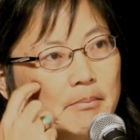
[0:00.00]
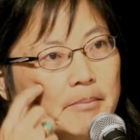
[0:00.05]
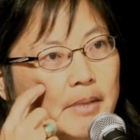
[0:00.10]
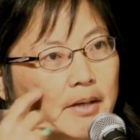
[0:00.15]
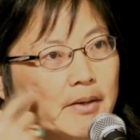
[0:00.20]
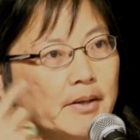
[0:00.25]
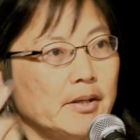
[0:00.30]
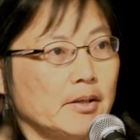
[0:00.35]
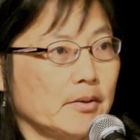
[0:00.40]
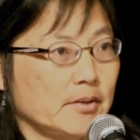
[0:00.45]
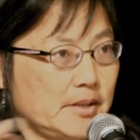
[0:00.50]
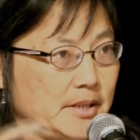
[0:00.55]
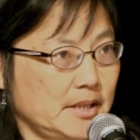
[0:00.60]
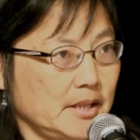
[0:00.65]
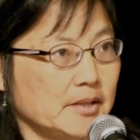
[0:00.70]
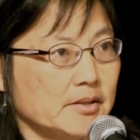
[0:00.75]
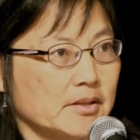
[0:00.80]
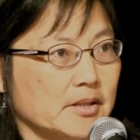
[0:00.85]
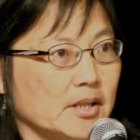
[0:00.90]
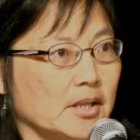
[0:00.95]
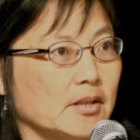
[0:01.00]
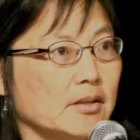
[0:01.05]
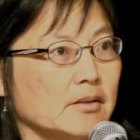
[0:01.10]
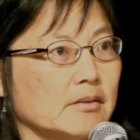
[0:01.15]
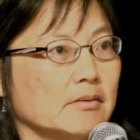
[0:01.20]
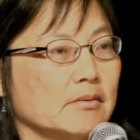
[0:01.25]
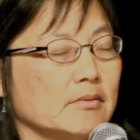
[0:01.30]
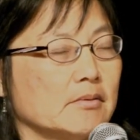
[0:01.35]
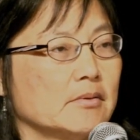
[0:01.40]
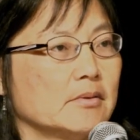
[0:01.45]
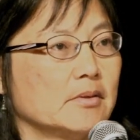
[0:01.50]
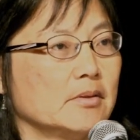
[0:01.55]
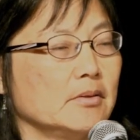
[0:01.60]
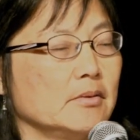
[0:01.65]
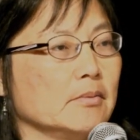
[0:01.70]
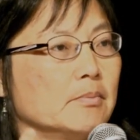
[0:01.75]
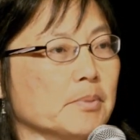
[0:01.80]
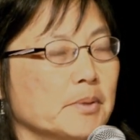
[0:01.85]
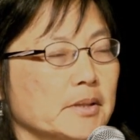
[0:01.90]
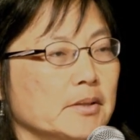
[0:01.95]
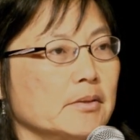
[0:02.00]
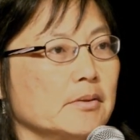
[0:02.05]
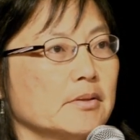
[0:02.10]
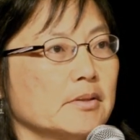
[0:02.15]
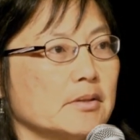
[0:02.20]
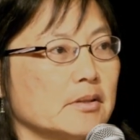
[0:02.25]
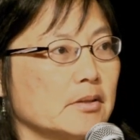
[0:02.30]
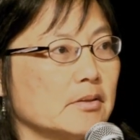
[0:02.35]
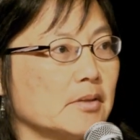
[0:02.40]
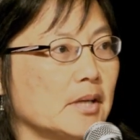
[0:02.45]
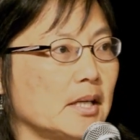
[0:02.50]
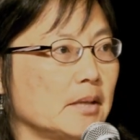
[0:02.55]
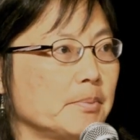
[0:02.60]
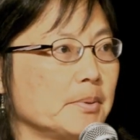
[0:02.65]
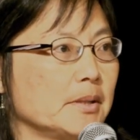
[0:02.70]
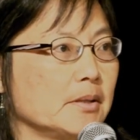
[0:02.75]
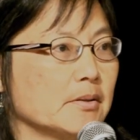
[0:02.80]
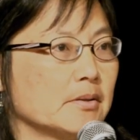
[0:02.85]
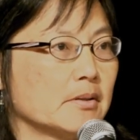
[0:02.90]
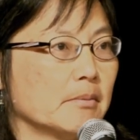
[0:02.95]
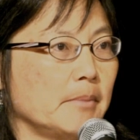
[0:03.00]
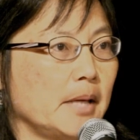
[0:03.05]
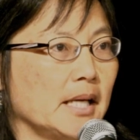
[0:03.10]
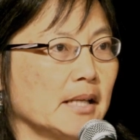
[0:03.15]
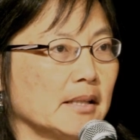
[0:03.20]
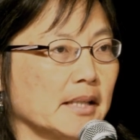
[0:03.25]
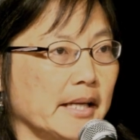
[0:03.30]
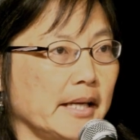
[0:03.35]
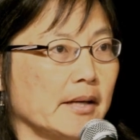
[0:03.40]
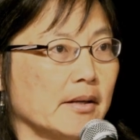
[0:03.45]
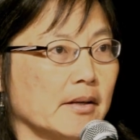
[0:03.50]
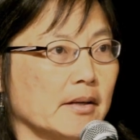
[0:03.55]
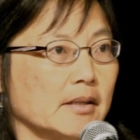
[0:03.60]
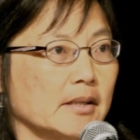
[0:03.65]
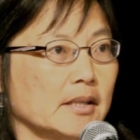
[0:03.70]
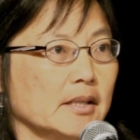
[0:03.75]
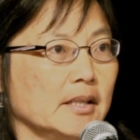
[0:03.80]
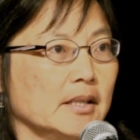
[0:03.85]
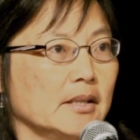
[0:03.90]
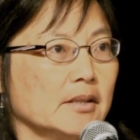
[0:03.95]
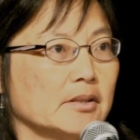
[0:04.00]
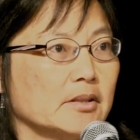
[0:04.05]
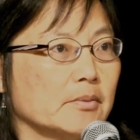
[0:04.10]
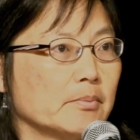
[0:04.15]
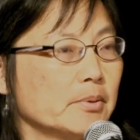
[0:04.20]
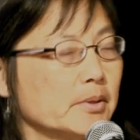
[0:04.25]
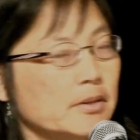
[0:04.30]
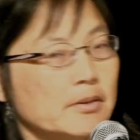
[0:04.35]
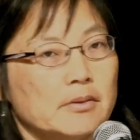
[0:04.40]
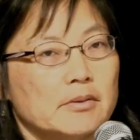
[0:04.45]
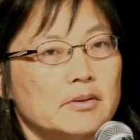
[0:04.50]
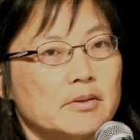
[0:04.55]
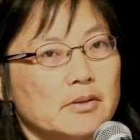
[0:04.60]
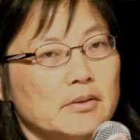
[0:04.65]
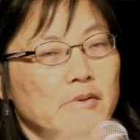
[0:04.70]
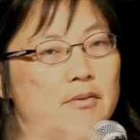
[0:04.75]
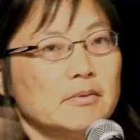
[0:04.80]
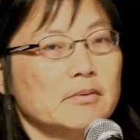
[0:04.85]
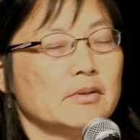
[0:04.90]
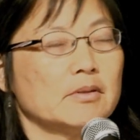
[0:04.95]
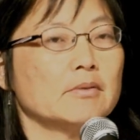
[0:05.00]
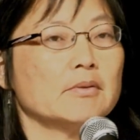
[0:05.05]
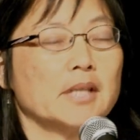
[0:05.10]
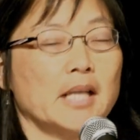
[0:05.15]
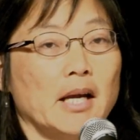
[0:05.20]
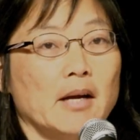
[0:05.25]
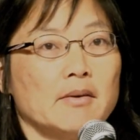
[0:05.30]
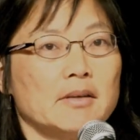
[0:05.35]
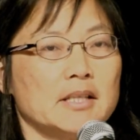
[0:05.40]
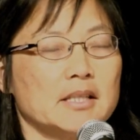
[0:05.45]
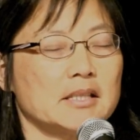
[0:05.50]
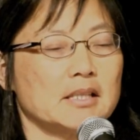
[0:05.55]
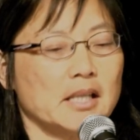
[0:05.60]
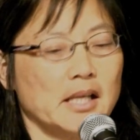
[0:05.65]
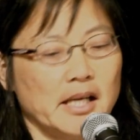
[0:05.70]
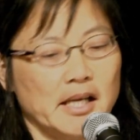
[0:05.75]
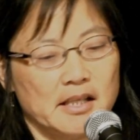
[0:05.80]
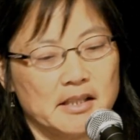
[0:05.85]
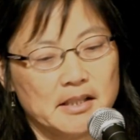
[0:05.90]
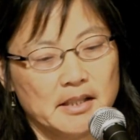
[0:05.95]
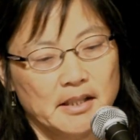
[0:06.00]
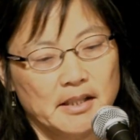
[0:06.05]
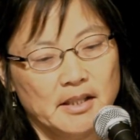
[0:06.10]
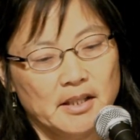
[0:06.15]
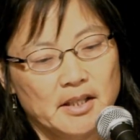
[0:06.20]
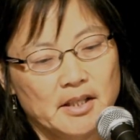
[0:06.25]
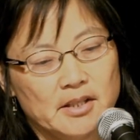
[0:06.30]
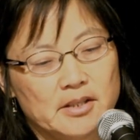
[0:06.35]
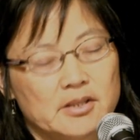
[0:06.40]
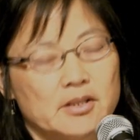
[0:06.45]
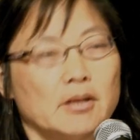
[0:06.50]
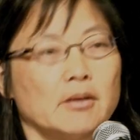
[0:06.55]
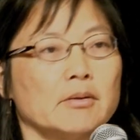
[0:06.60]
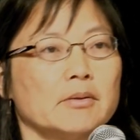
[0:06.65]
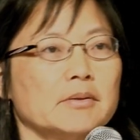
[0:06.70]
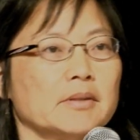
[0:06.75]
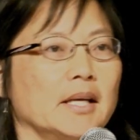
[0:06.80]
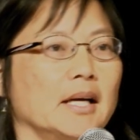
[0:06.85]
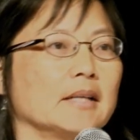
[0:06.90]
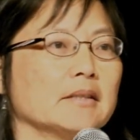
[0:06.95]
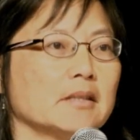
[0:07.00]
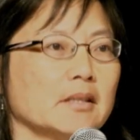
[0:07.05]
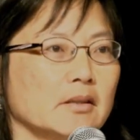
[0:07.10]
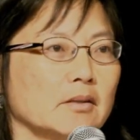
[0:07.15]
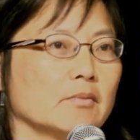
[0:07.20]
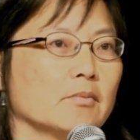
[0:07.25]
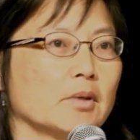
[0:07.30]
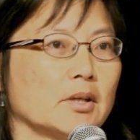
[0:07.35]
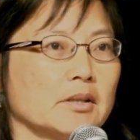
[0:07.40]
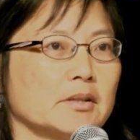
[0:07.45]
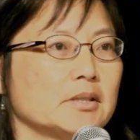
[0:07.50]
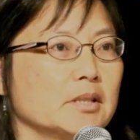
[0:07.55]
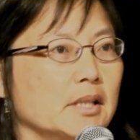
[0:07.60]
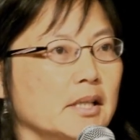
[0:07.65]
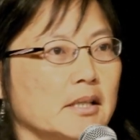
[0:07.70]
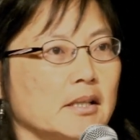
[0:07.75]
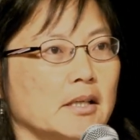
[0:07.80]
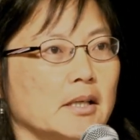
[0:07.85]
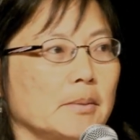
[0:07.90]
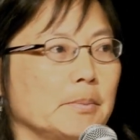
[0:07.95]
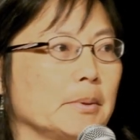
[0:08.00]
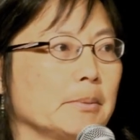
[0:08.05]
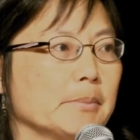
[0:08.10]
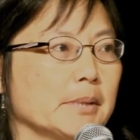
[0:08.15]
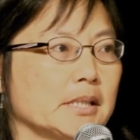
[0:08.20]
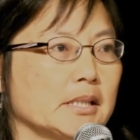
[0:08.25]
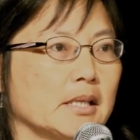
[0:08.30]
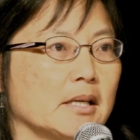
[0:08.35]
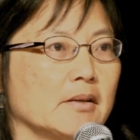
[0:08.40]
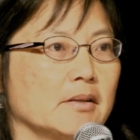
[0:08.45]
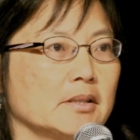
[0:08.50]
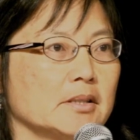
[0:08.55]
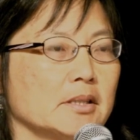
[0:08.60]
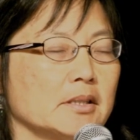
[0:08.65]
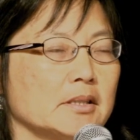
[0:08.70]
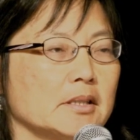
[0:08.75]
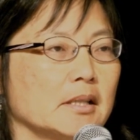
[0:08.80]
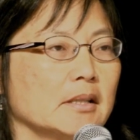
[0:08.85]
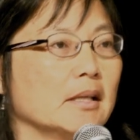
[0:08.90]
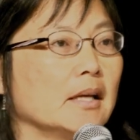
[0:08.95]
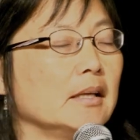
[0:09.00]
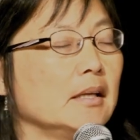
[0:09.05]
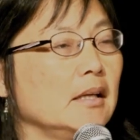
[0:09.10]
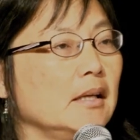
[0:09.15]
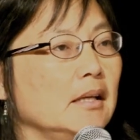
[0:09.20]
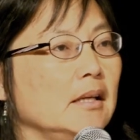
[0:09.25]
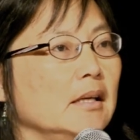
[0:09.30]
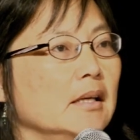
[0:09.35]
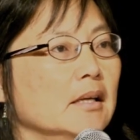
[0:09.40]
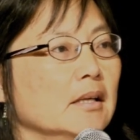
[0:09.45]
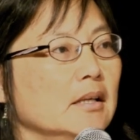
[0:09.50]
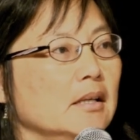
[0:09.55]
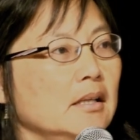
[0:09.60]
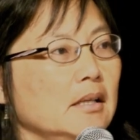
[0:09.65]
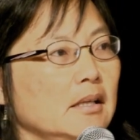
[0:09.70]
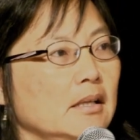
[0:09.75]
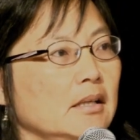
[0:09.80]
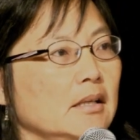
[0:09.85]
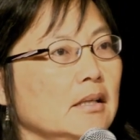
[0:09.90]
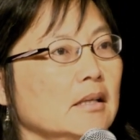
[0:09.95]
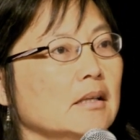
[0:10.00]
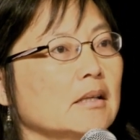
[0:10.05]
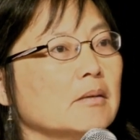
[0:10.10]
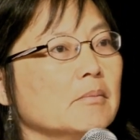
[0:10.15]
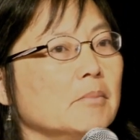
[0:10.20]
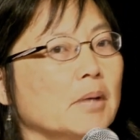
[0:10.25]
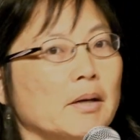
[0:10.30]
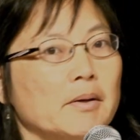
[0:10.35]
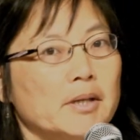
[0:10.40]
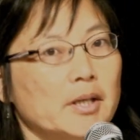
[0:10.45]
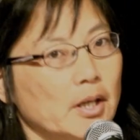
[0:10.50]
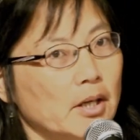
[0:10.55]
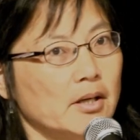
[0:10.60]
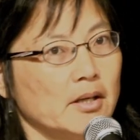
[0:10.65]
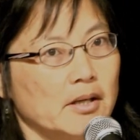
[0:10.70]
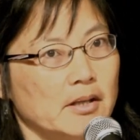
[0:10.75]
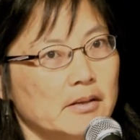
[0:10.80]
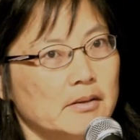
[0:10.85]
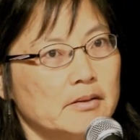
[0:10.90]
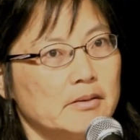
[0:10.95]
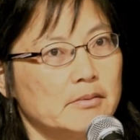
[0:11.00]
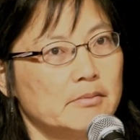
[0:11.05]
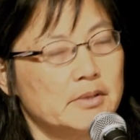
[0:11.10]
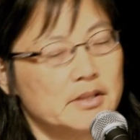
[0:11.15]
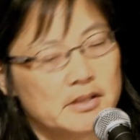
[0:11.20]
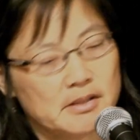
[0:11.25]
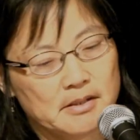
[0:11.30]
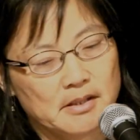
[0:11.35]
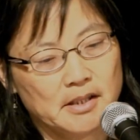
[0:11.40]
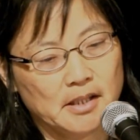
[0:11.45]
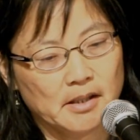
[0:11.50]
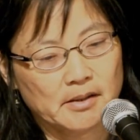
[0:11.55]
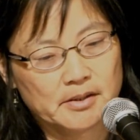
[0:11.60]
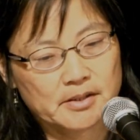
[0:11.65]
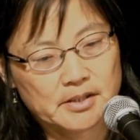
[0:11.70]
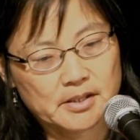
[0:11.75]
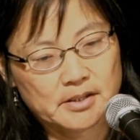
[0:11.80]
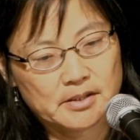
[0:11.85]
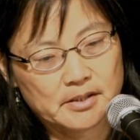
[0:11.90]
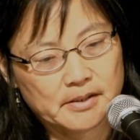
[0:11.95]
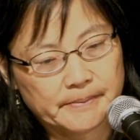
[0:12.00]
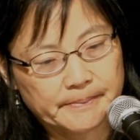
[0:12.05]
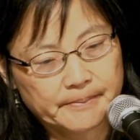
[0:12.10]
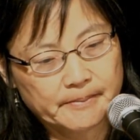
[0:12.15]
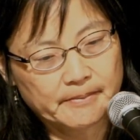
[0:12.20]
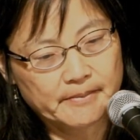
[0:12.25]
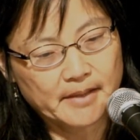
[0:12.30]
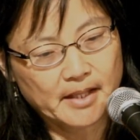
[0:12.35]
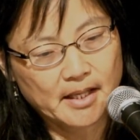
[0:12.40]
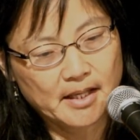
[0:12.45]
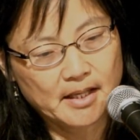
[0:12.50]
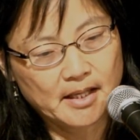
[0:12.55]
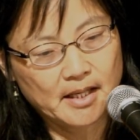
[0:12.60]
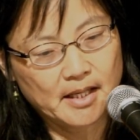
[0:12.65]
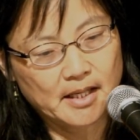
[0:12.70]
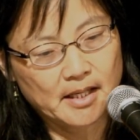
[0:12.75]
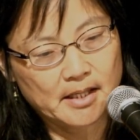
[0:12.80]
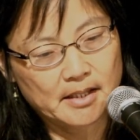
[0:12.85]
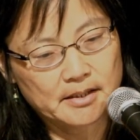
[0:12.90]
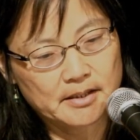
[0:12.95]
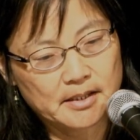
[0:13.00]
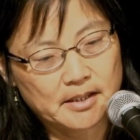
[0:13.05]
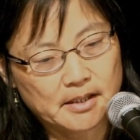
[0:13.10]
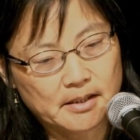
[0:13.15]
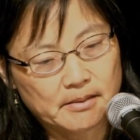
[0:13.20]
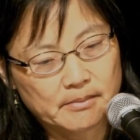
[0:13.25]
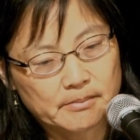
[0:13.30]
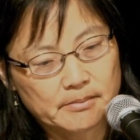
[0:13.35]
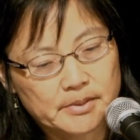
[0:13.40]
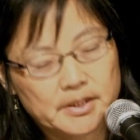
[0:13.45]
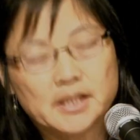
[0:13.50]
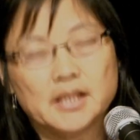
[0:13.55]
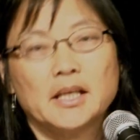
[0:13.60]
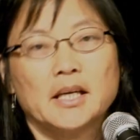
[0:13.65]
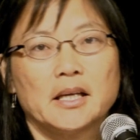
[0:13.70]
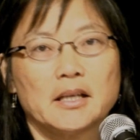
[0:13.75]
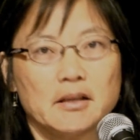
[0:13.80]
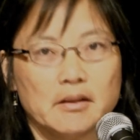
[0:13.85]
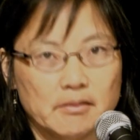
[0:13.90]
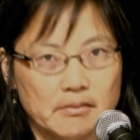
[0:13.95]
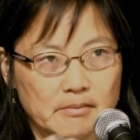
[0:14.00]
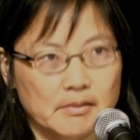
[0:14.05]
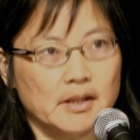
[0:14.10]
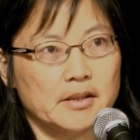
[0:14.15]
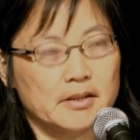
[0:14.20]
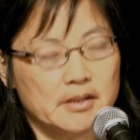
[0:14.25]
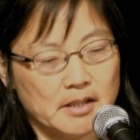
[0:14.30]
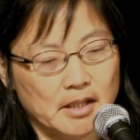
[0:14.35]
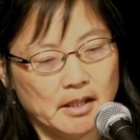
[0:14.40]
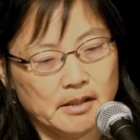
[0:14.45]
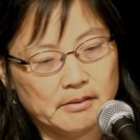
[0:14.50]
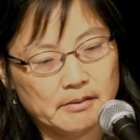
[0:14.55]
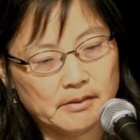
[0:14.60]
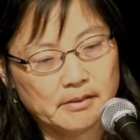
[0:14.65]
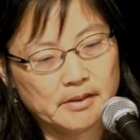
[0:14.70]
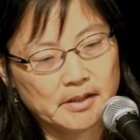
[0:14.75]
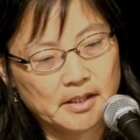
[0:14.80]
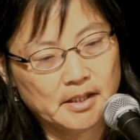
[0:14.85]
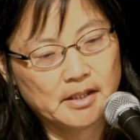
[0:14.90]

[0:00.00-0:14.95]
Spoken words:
married her sister to try to produce a male heir to inherit his land. So that didn't work. She had a couple miscarriages, and then he married her, who was the younger sister, and she had a son.